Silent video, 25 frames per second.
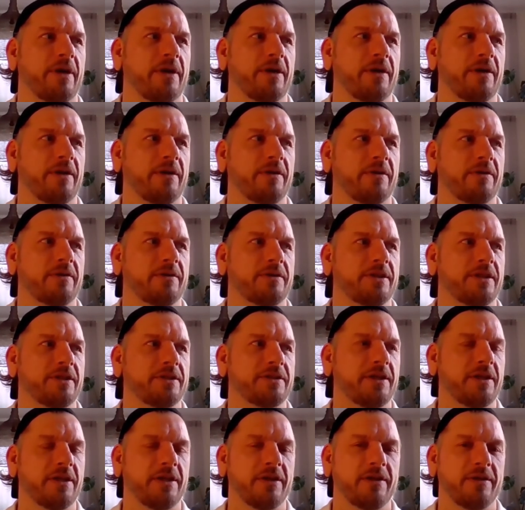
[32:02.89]
And
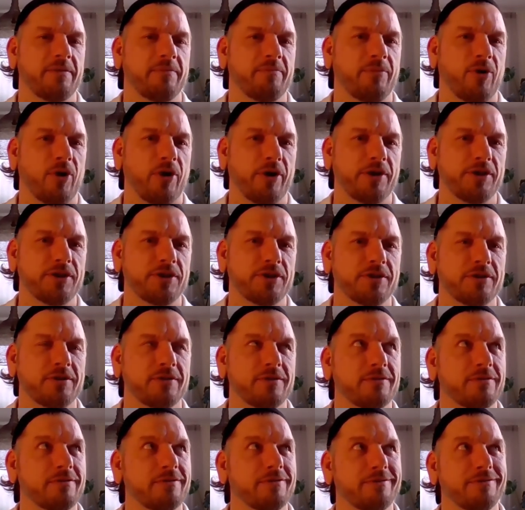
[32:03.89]
just at
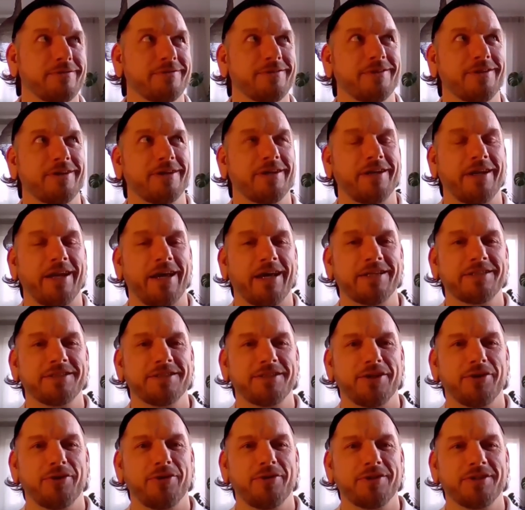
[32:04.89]
March
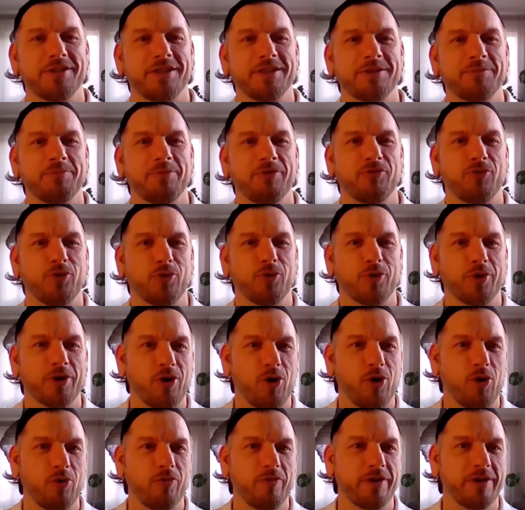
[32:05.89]
last year, just before
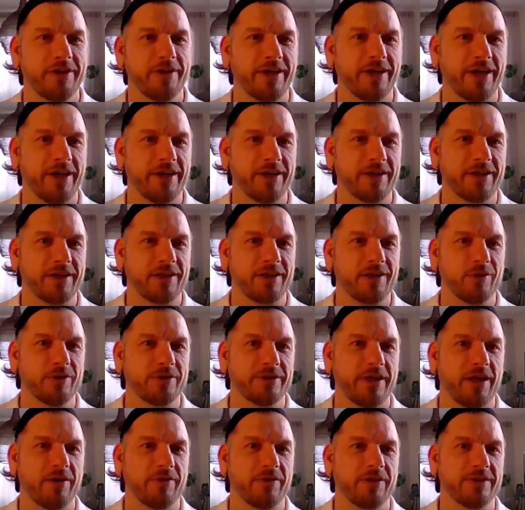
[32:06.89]
COVID kind of
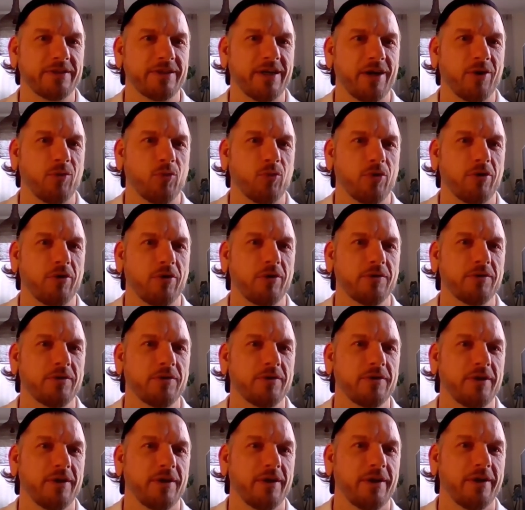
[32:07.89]
closed down the entire world,
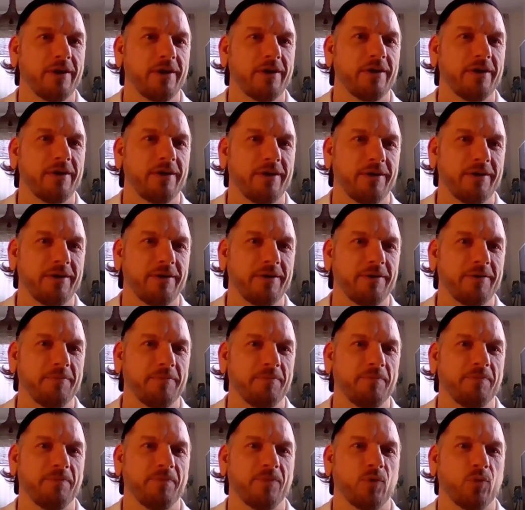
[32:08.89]

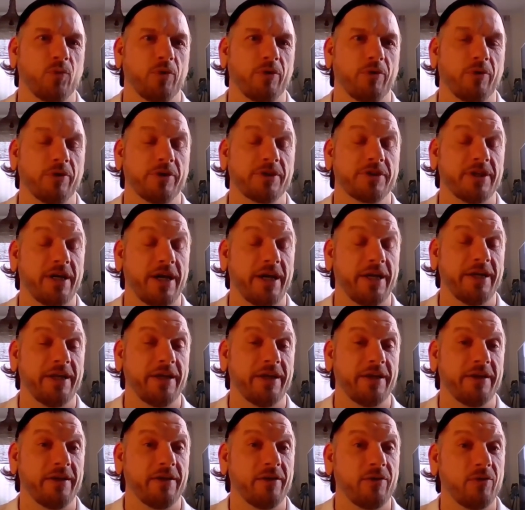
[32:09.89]
we were
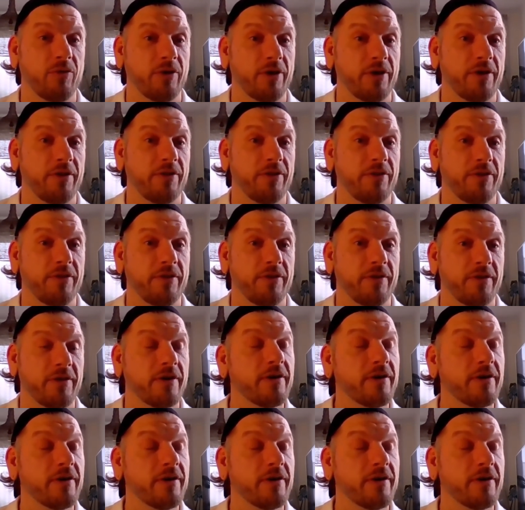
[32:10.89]
signing with